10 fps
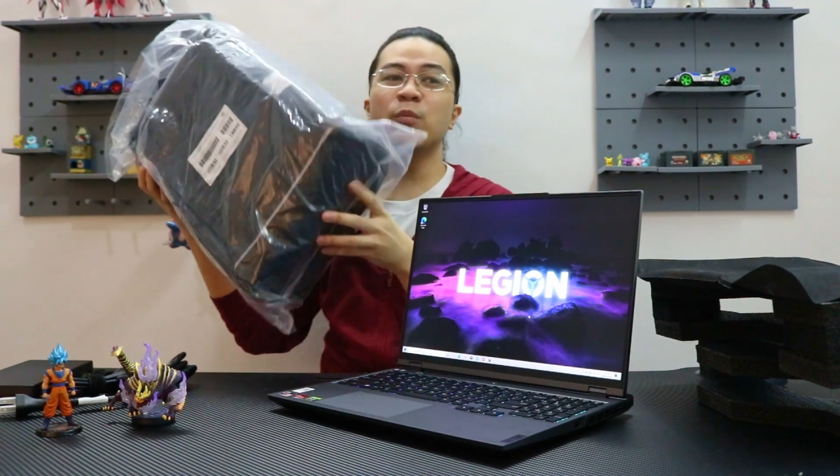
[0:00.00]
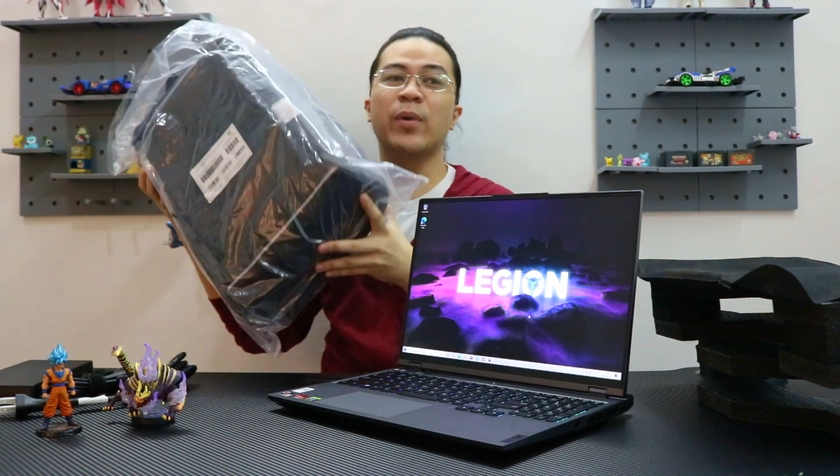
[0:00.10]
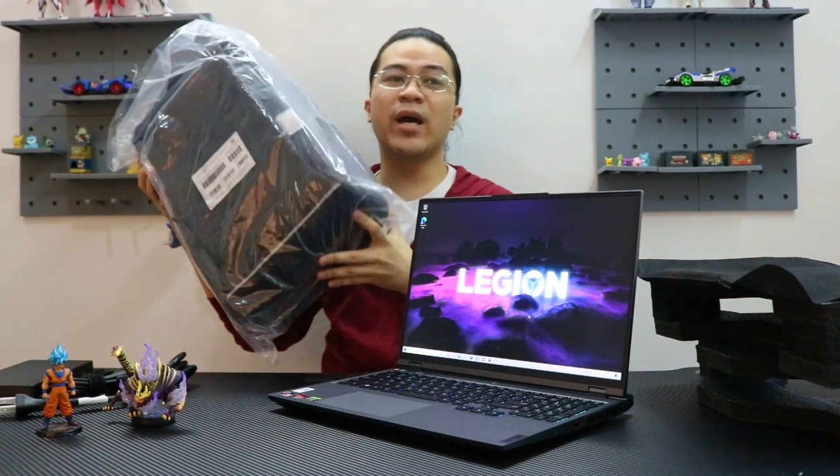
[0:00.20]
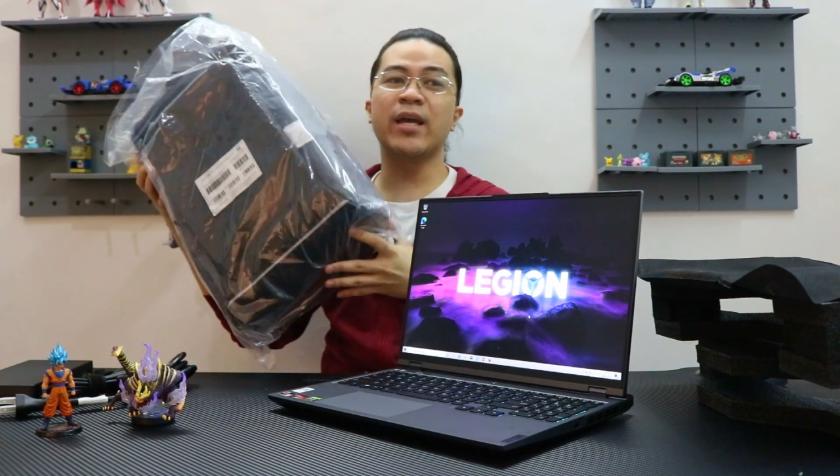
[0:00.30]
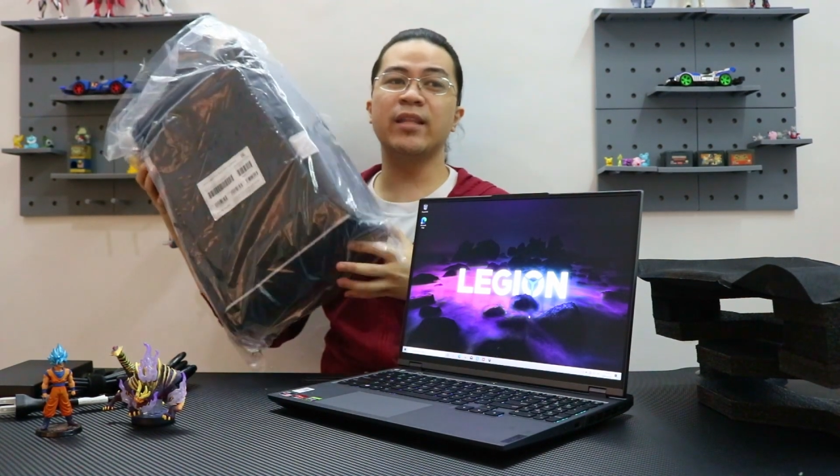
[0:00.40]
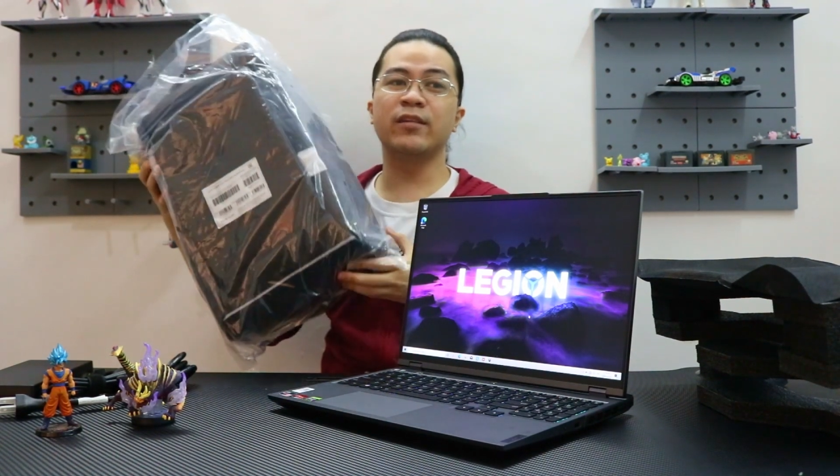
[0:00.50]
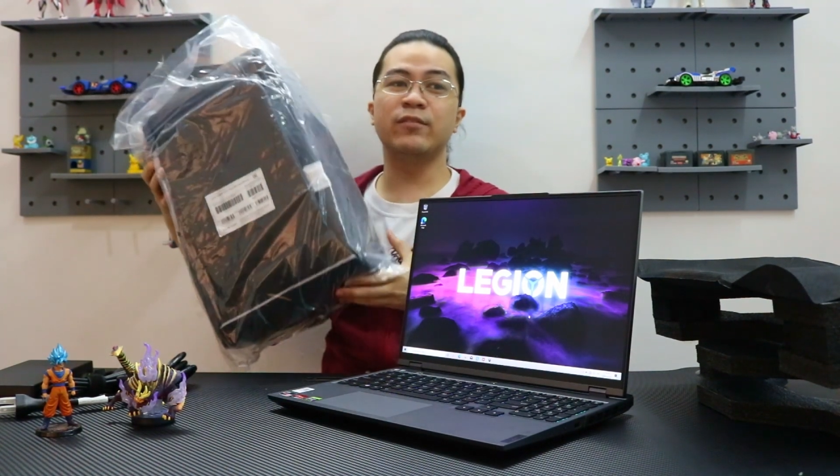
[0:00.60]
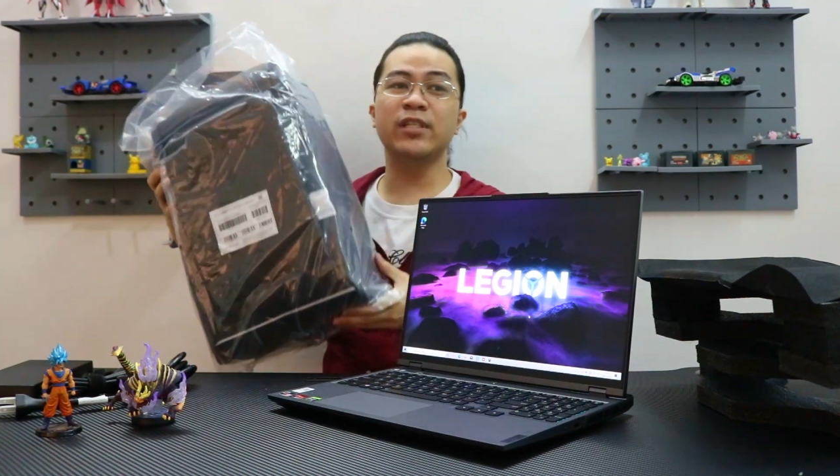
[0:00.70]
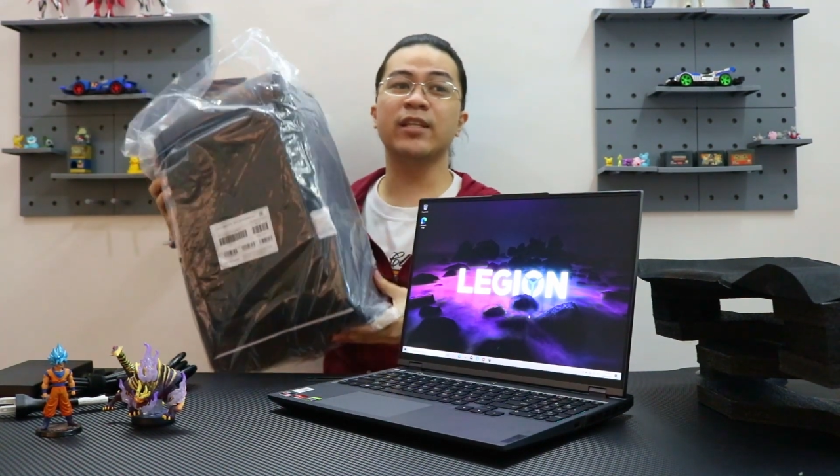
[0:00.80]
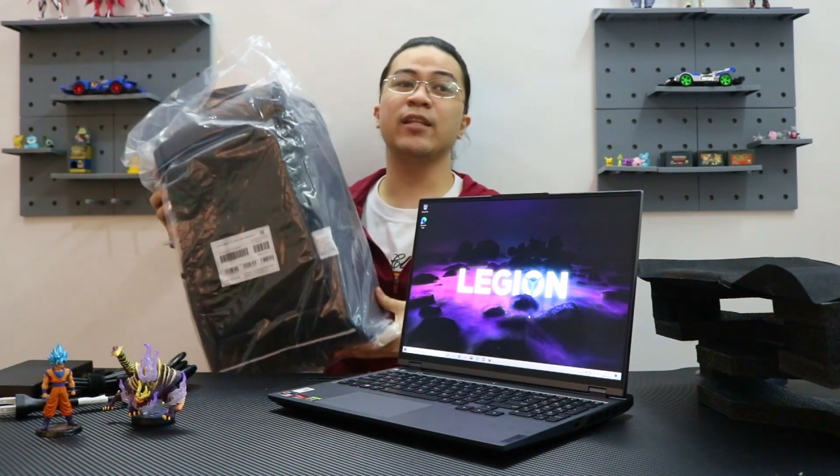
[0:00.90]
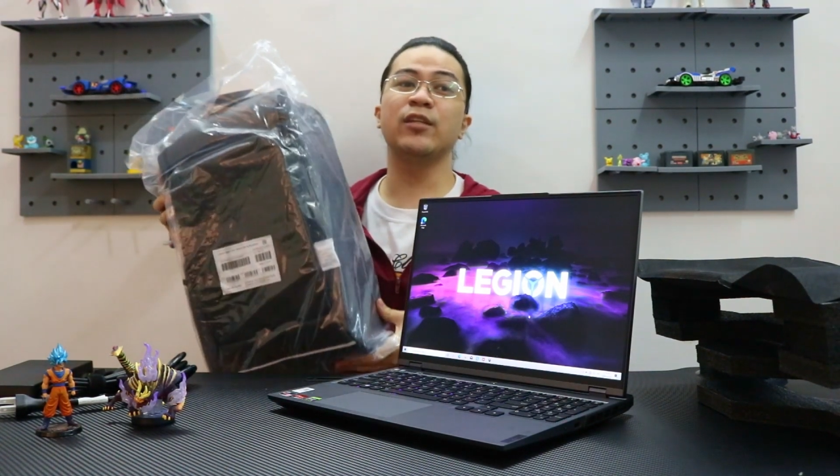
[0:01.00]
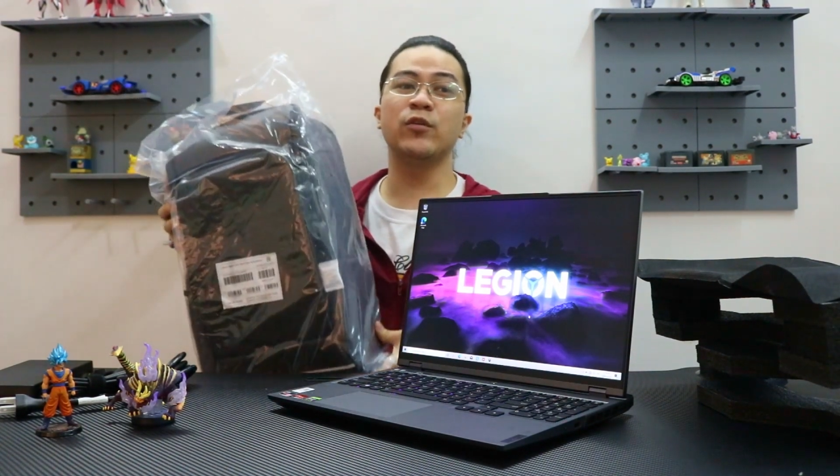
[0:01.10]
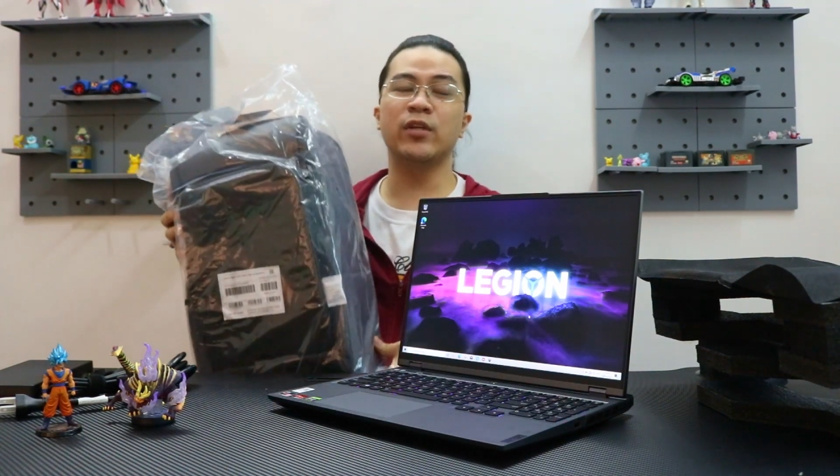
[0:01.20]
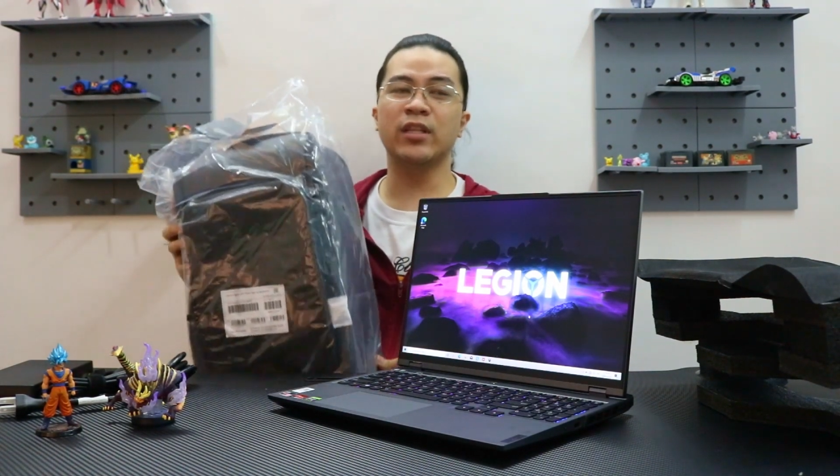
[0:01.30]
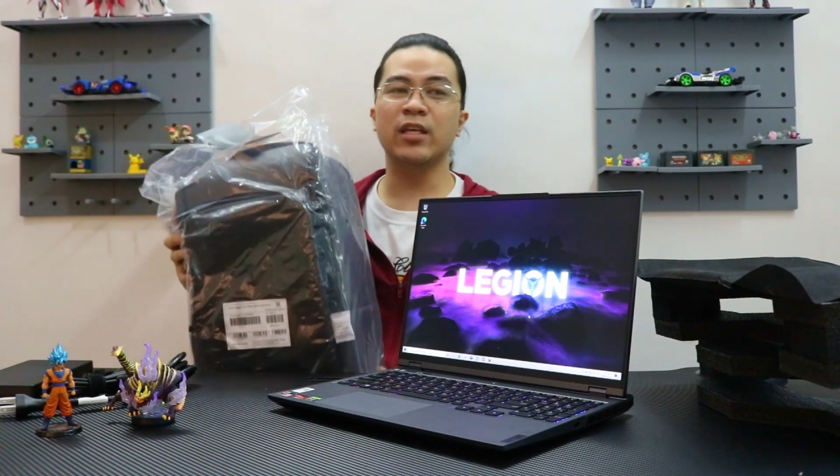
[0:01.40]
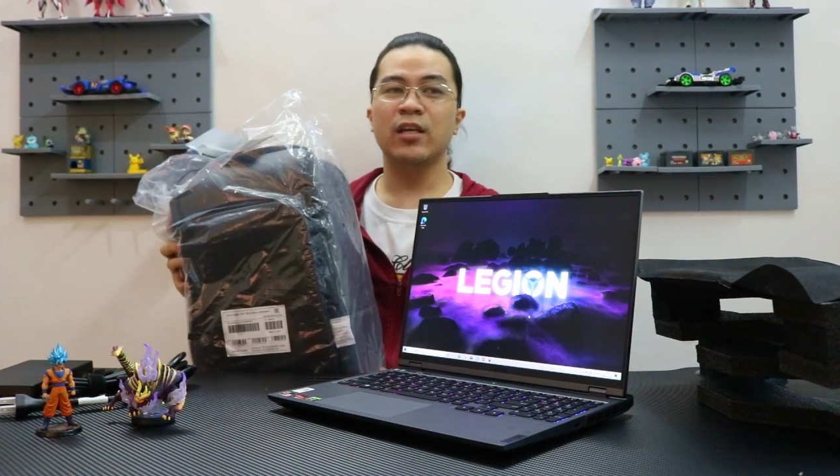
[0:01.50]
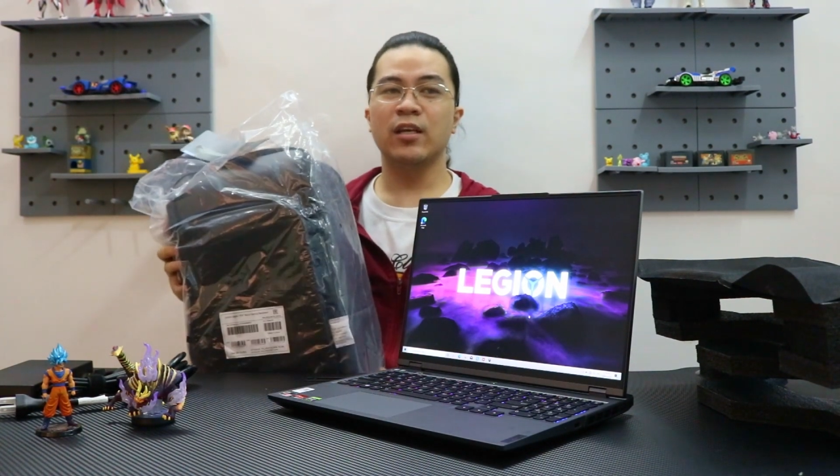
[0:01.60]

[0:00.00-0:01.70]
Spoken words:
buy the retail unit.